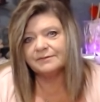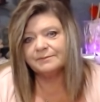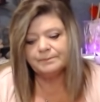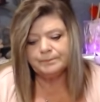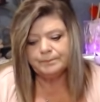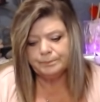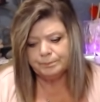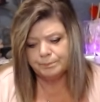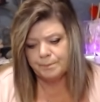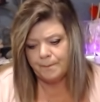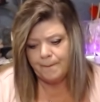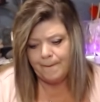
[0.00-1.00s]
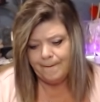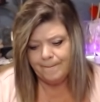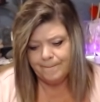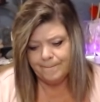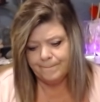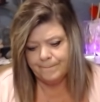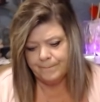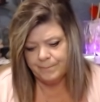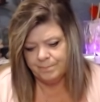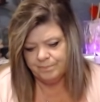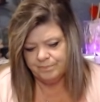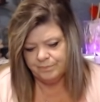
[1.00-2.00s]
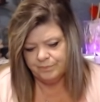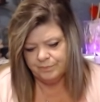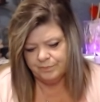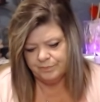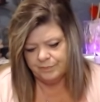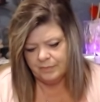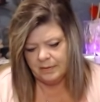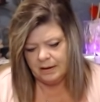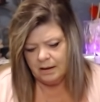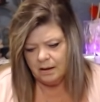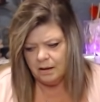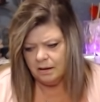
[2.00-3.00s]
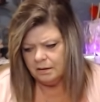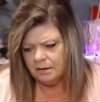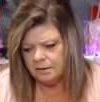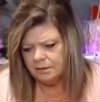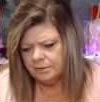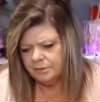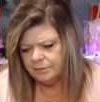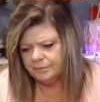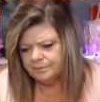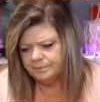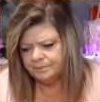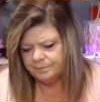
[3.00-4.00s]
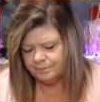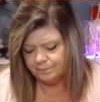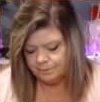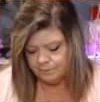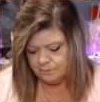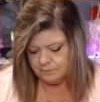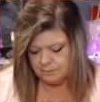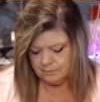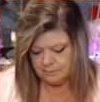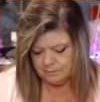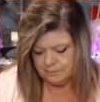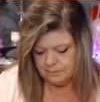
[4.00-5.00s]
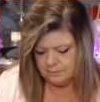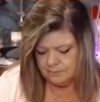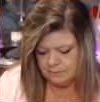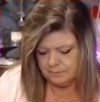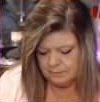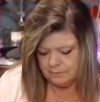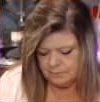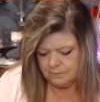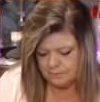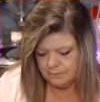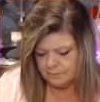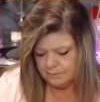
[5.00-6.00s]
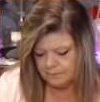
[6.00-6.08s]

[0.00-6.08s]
(silence)